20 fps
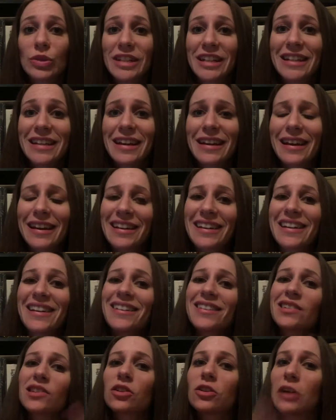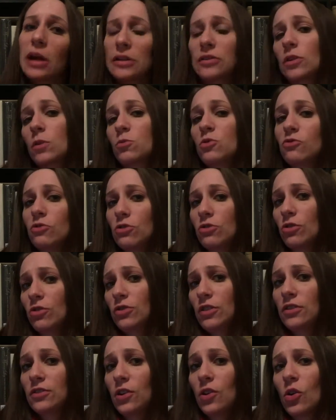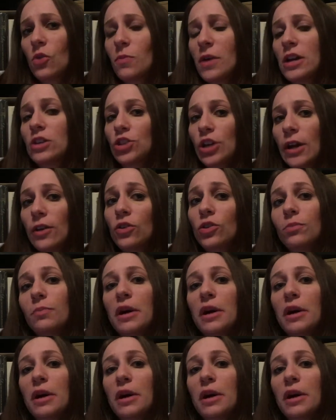Today is Classic Movie Thursdays here on my channel,